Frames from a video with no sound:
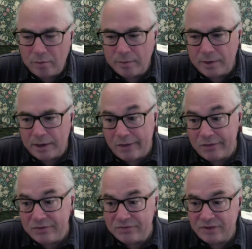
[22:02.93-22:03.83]
and now
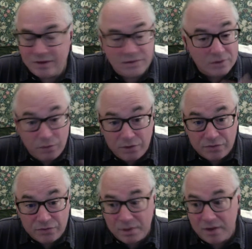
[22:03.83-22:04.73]
he's saying there is
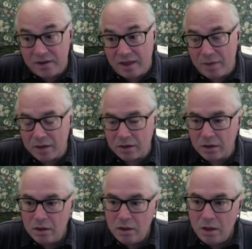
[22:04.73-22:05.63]
a pandemic,
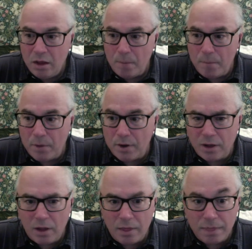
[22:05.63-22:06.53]
but
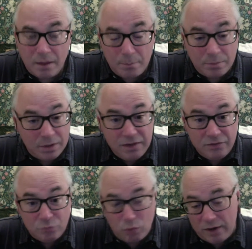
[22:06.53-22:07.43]
uh, but
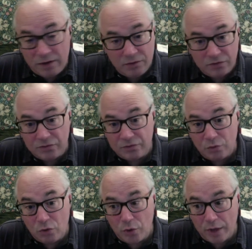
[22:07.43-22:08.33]
his ratings are still
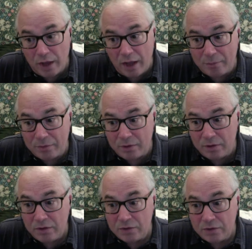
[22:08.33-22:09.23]
going up.
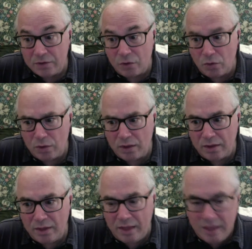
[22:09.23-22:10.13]
So
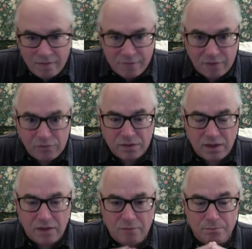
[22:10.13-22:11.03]
if
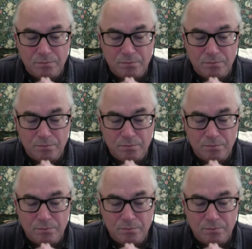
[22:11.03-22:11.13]
everything